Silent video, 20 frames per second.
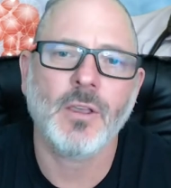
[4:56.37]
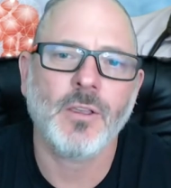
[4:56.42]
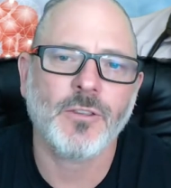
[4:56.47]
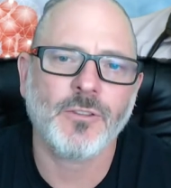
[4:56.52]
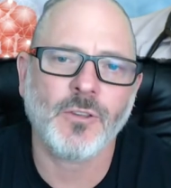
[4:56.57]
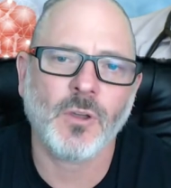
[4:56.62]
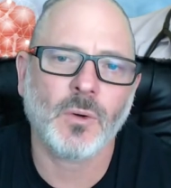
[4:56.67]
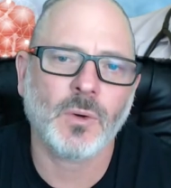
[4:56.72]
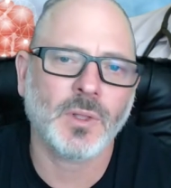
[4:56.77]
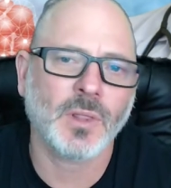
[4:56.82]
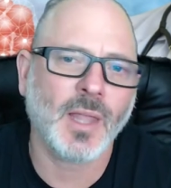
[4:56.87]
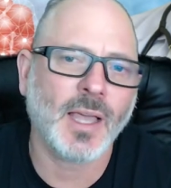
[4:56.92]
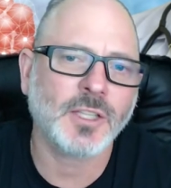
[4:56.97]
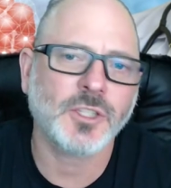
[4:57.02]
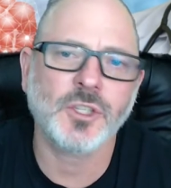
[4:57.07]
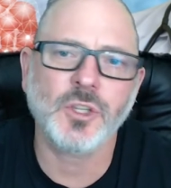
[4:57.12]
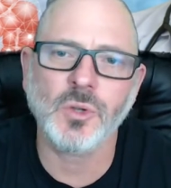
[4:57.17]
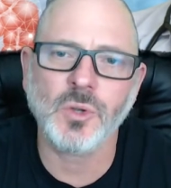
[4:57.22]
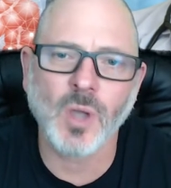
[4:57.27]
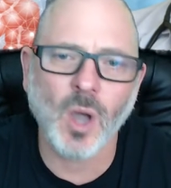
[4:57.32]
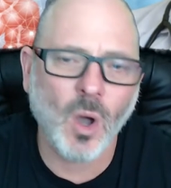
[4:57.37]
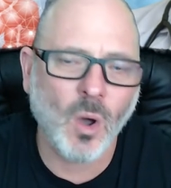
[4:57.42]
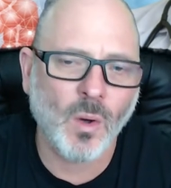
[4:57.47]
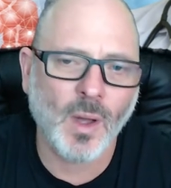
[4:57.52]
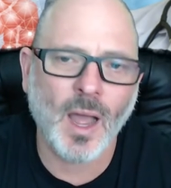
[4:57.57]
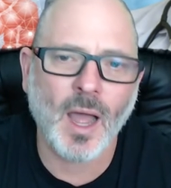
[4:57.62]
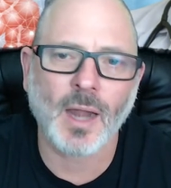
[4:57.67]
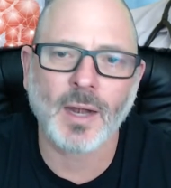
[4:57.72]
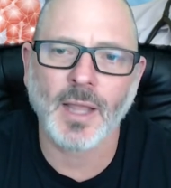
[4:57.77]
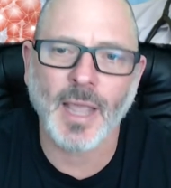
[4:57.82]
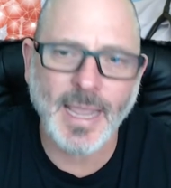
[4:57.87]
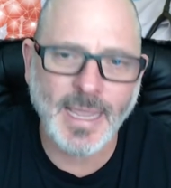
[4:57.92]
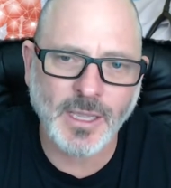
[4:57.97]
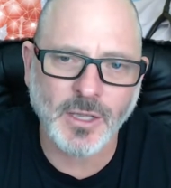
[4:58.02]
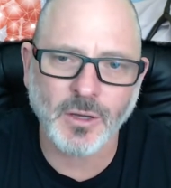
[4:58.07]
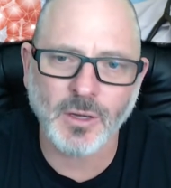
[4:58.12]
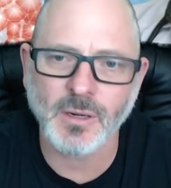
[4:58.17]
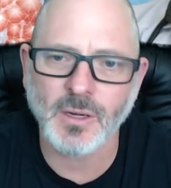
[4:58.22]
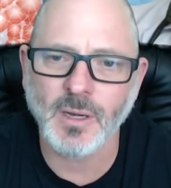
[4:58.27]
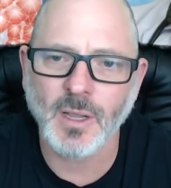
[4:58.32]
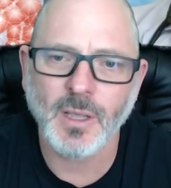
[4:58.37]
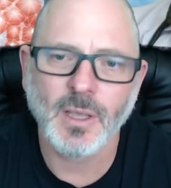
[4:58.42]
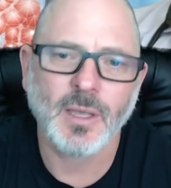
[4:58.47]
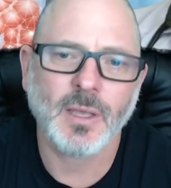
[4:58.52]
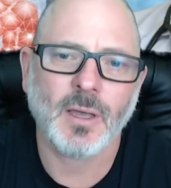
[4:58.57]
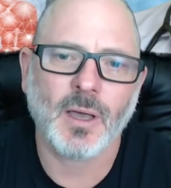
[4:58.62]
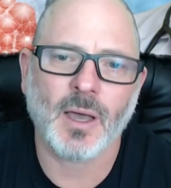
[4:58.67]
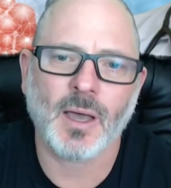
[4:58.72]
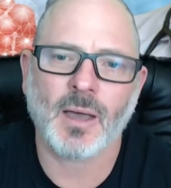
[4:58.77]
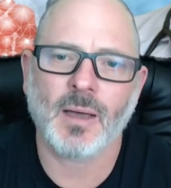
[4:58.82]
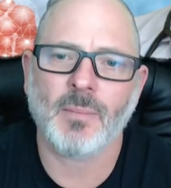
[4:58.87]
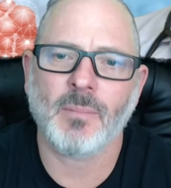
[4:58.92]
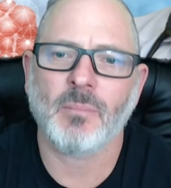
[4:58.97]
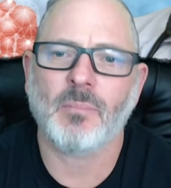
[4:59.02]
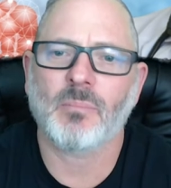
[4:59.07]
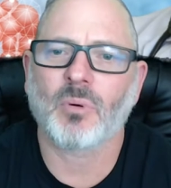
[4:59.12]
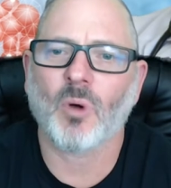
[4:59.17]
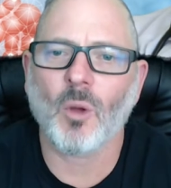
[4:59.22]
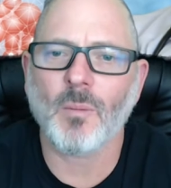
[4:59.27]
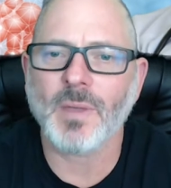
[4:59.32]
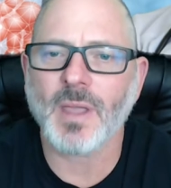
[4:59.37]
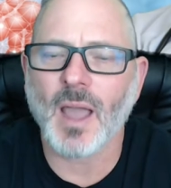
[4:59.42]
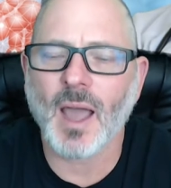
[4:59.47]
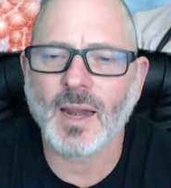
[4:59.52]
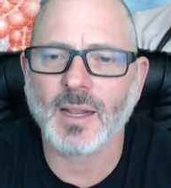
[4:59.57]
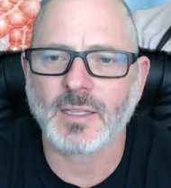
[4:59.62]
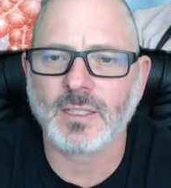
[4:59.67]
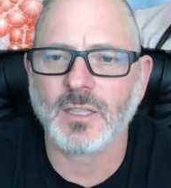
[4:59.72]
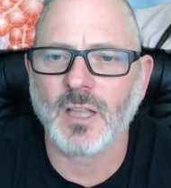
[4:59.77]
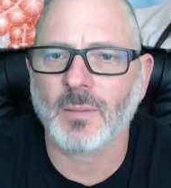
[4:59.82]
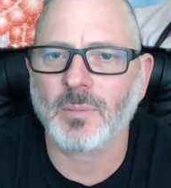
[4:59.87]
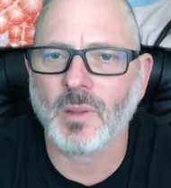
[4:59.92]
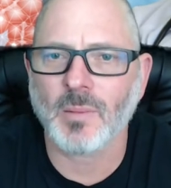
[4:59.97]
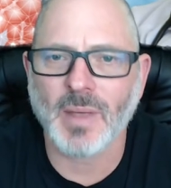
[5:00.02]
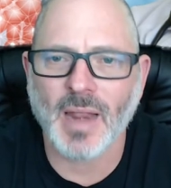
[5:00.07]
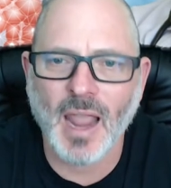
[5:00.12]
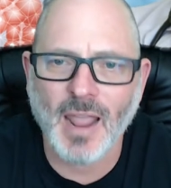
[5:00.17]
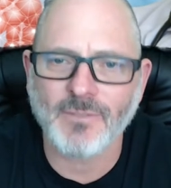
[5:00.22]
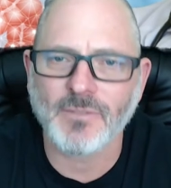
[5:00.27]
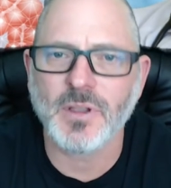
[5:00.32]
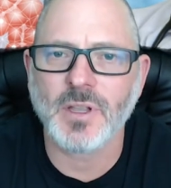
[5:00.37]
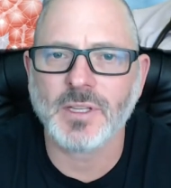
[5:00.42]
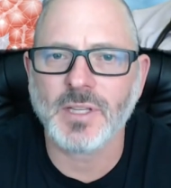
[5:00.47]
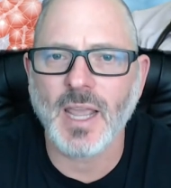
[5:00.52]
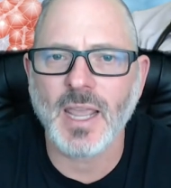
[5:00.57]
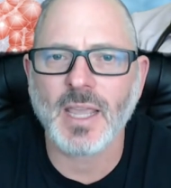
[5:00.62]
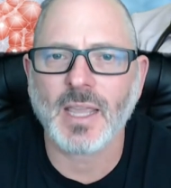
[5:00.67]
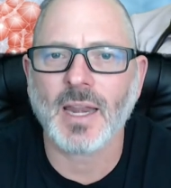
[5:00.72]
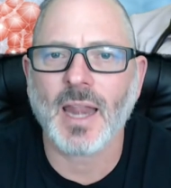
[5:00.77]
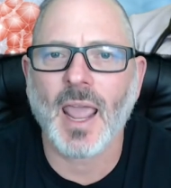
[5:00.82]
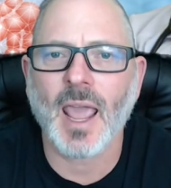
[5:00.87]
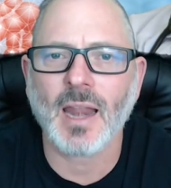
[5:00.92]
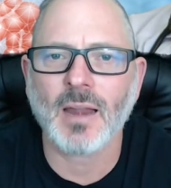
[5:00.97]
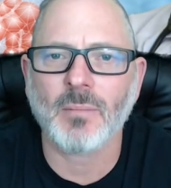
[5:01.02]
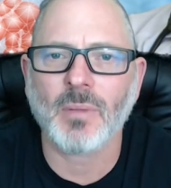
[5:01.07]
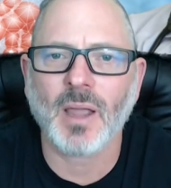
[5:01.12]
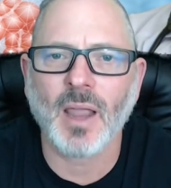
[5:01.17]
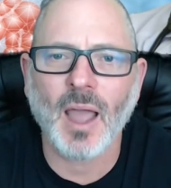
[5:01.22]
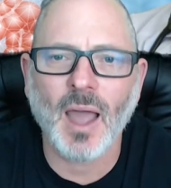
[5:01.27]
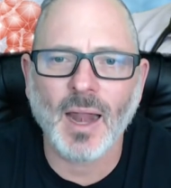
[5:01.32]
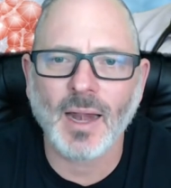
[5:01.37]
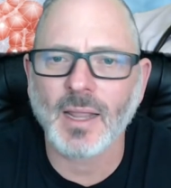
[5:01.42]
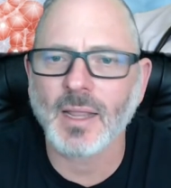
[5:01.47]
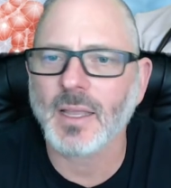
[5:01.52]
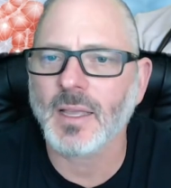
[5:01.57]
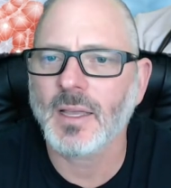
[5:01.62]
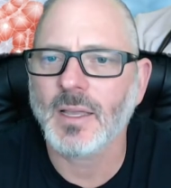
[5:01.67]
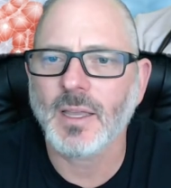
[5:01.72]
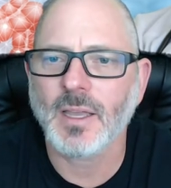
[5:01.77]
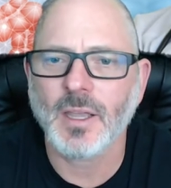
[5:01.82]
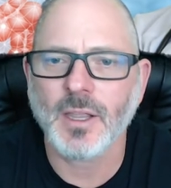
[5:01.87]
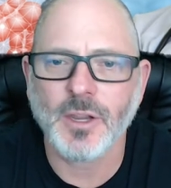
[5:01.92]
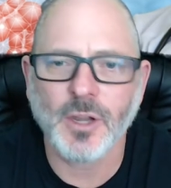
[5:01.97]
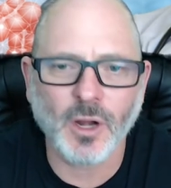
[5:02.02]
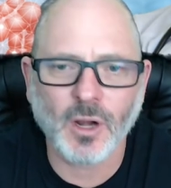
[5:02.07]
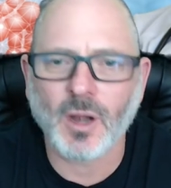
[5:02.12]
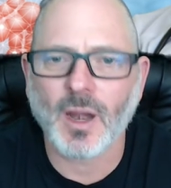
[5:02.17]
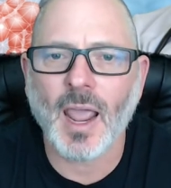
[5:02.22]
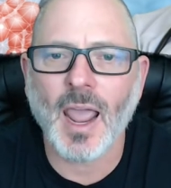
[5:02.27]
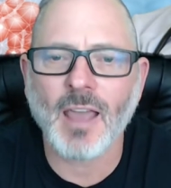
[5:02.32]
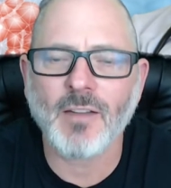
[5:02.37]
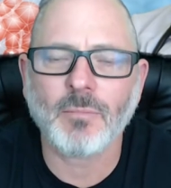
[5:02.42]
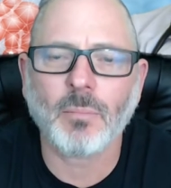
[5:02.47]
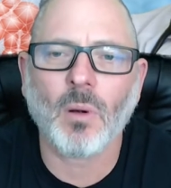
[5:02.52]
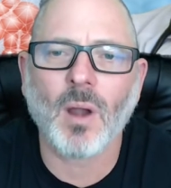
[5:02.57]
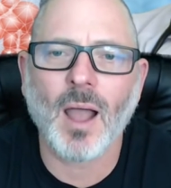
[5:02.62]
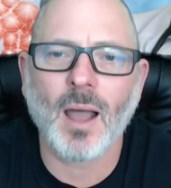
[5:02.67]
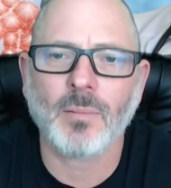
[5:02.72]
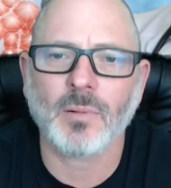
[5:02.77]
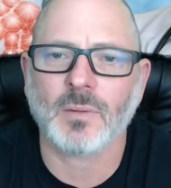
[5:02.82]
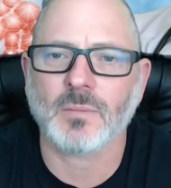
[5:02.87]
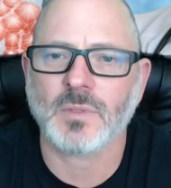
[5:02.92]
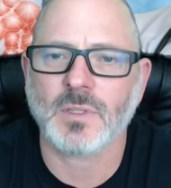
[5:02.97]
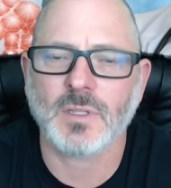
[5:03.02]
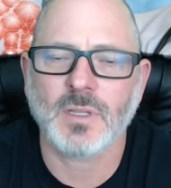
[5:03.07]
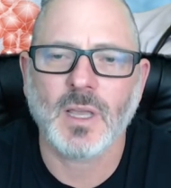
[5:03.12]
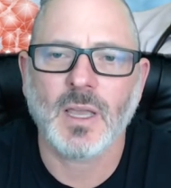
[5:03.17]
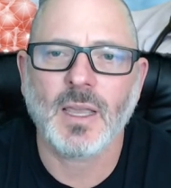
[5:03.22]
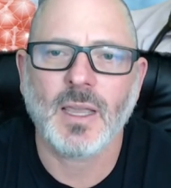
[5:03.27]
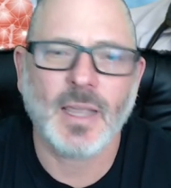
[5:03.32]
So unless you go on a good um, probiotic supplement after you take an antibiotic, you're going to have problems.